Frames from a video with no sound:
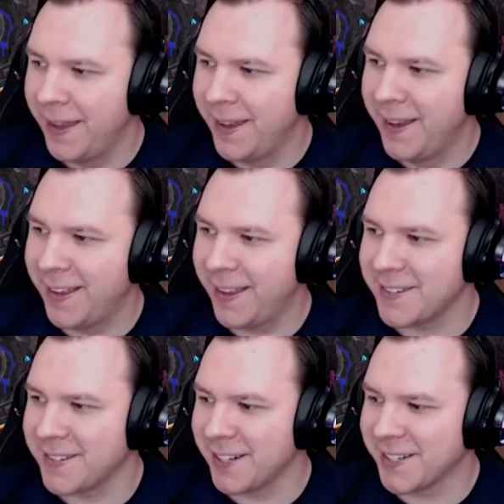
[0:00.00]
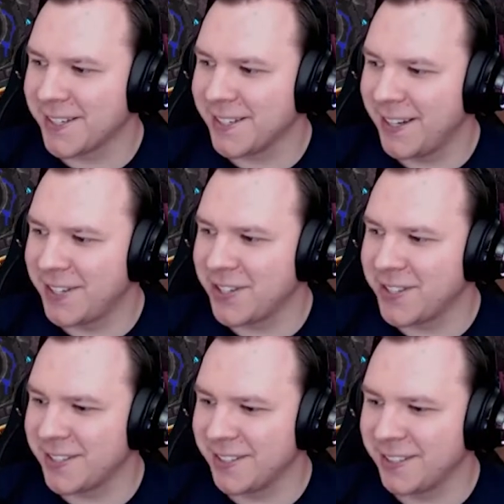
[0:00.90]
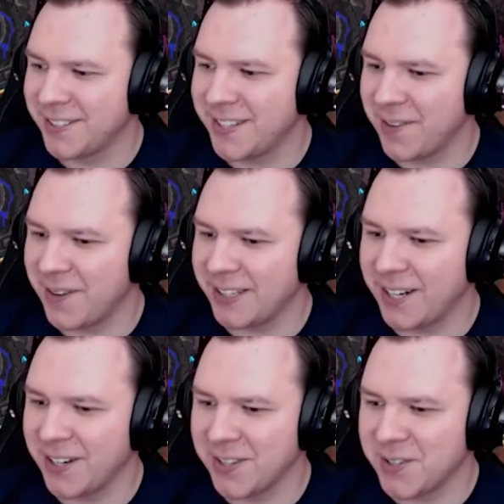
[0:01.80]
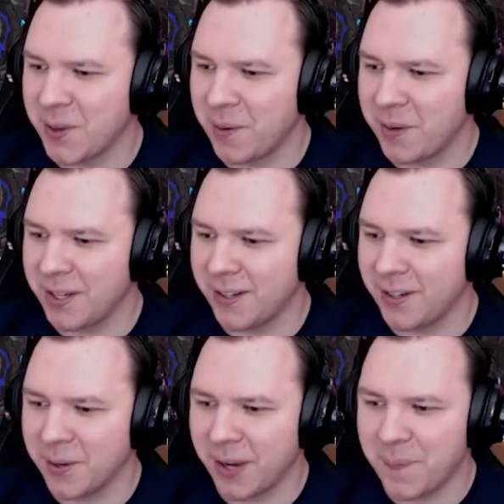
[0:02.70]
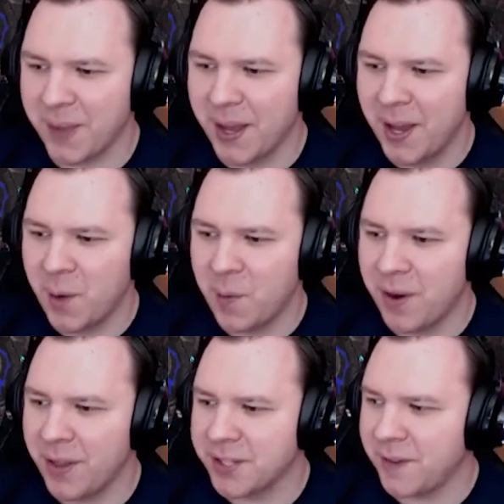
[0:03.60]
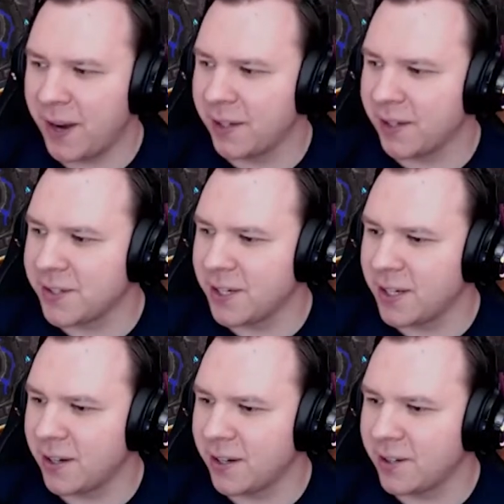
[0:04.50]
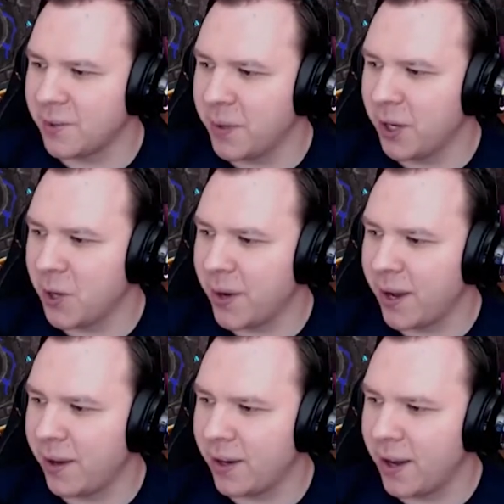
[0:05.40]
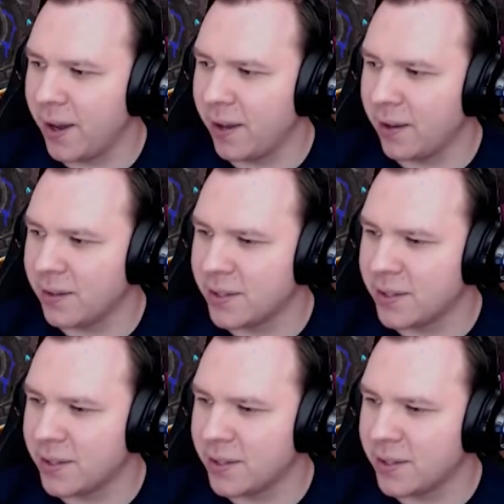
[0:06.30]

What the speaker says: That sucks. It's just sitting right there in the zone that we need. Okay. Well, that's fine. Let's see here. We can go ahead and